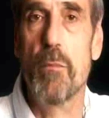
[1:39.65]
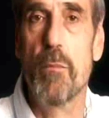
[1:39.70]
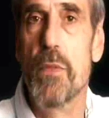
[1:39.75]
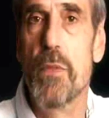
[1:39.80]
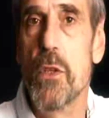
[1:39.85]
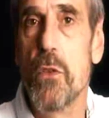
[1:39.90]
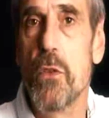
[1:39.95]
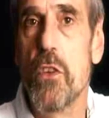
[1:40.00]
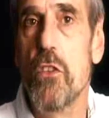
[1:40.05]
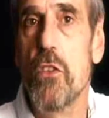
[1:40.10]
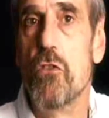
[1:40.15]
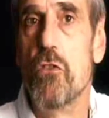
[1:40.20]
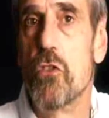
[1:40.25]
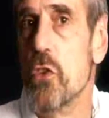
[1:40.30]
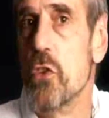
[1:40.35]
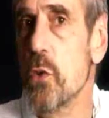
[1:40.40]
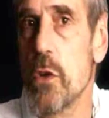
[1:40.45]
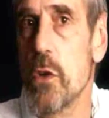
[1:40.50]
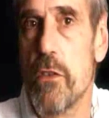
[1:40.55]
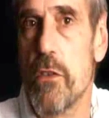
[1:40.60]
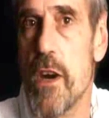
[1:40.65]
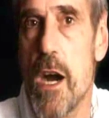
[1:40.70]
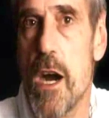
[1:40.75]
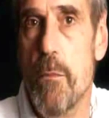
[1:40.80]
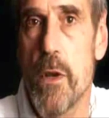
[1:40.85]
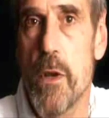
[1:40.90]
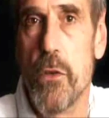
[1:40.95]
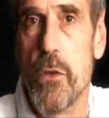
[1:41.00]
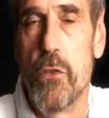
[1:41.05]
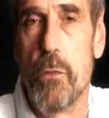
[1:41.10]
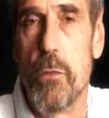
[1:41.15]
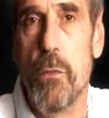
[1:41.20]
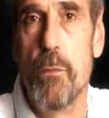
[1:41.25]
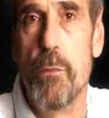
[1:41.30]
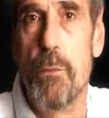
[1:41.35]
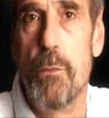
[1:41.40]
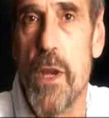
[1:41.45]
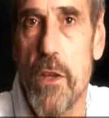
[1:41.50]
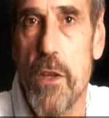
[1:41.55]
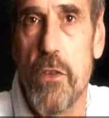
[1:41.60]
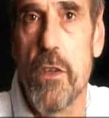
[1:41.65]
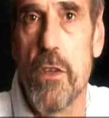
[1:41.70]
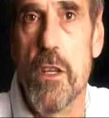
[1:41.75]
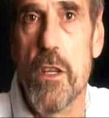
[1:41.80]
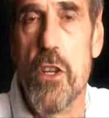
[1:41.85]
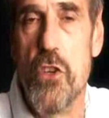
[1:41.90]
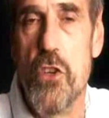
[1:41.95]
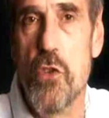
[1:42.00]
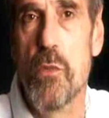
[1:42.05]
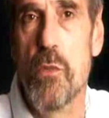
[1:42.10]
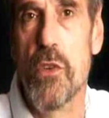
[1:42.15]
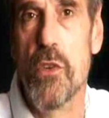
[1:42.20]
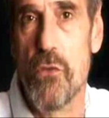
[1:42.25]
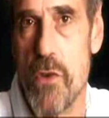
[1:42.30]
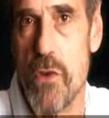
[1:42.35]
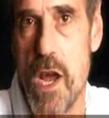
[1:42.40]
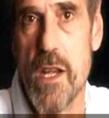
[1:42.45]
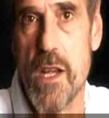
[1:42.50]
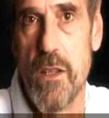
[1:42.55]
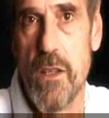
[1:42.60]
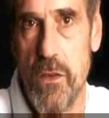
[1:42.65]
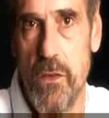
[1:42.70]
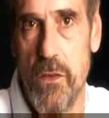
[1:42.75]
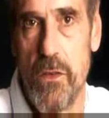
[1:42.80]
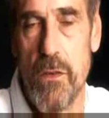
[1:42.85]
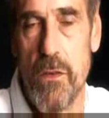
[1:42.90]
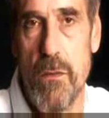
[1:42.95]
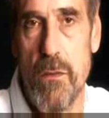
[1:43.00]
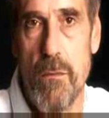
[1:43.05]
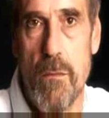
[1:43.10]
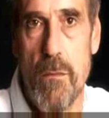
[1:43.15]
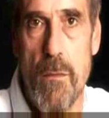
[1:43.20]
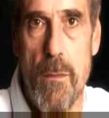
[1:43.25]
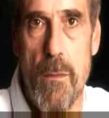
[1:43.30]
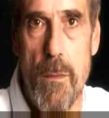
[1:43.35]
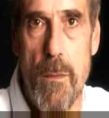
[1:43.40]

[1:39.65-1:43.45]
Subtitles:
It abuses two of our most basic human rights.